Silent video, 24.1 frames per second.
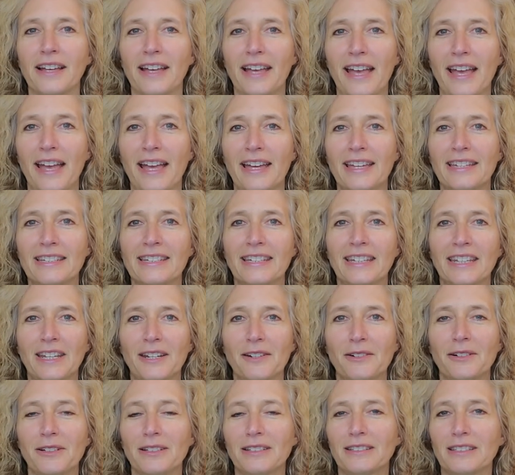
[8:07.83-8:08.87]
And
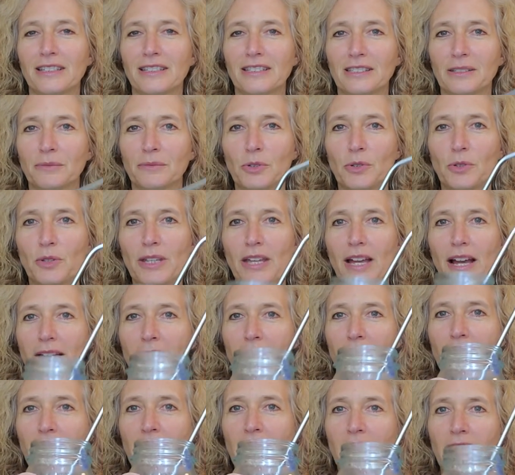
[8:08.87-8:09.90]
here is the smoothie I
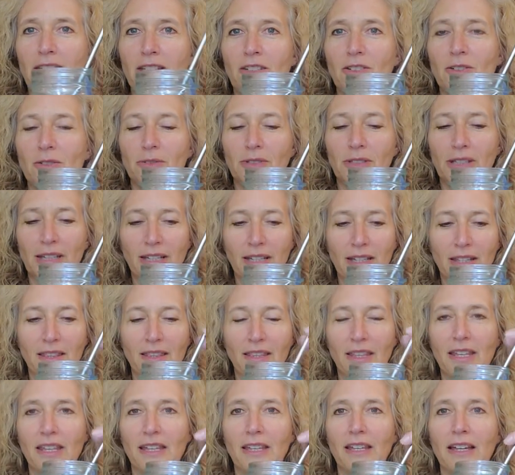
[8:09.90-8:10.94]
made using
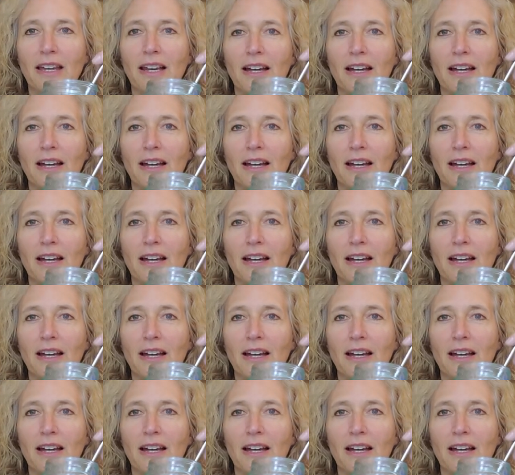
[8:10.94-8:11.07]
the